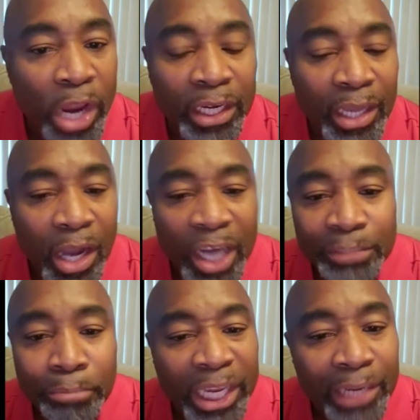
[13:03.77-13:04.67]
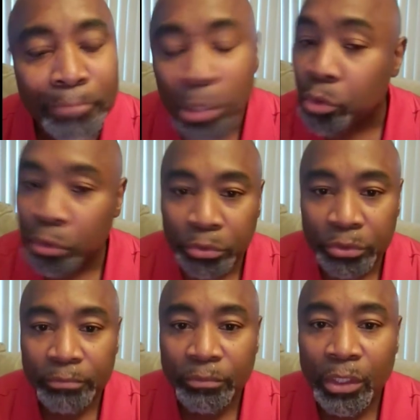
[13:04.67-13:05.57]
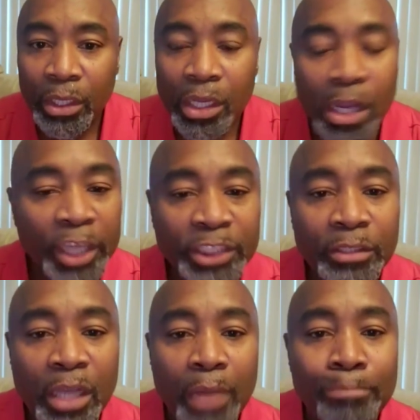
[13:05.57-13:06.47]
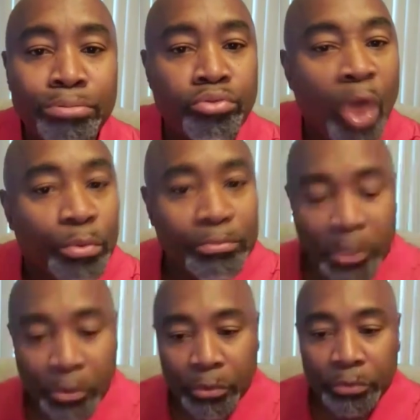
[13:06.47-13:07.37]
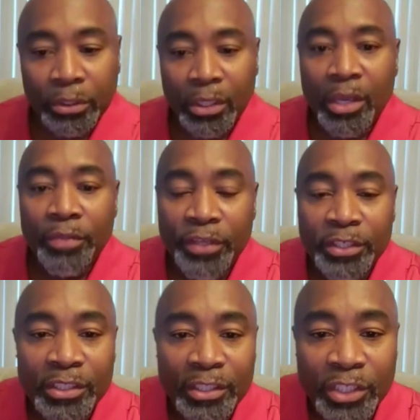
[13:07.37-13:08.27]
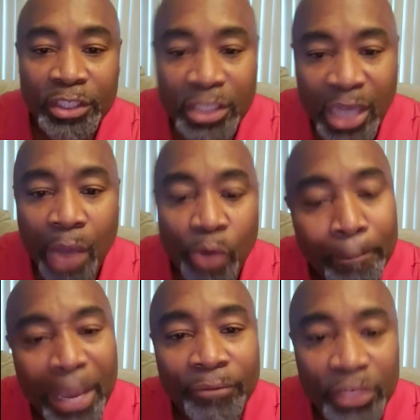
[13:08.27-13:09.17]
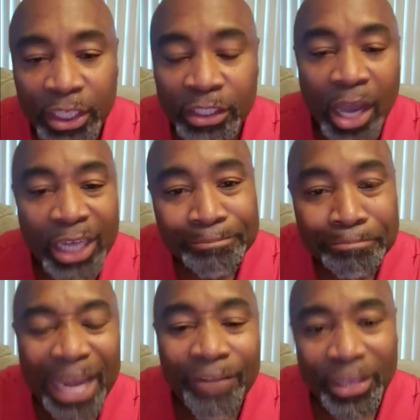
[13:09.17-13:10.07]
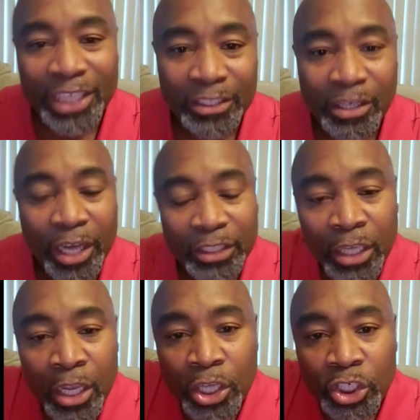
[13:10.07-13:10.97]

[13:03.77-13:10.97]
God is brought in miracles. This is the season and hour of manifestation. God is manifesting. God is showing nodal miracles.